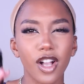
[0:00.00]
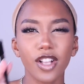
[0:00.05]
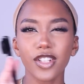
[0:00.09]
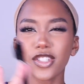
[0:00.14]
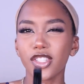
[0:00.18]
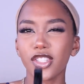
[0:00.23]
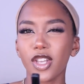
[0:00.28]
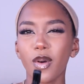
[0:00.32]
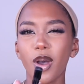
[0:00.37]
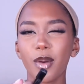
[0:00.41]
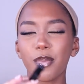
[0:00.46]

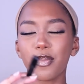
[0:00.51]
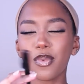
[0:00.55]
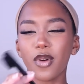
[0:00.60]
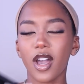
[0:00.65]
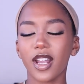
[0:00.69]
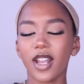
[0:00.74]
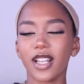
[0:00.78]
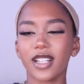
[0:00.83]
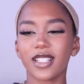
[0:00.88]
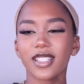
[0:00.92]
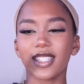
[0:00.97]
also a
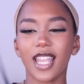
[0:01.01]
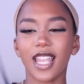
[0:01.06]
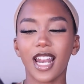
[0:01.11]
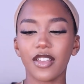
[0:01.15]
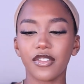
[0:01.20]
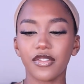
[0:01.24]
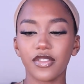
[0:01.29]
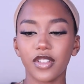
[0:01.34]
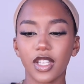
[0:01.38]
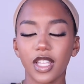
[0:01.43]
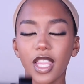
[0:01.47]
product that
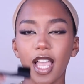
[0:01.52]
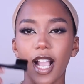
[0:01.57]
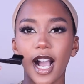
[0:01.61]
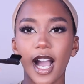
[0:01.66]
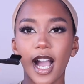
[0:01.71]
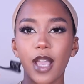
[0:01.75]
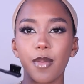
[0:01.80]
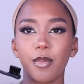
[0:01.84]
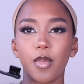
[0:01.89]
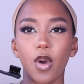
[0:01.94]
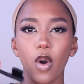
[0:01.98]
I feel
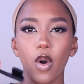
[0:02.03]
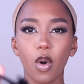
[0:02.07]
like I'm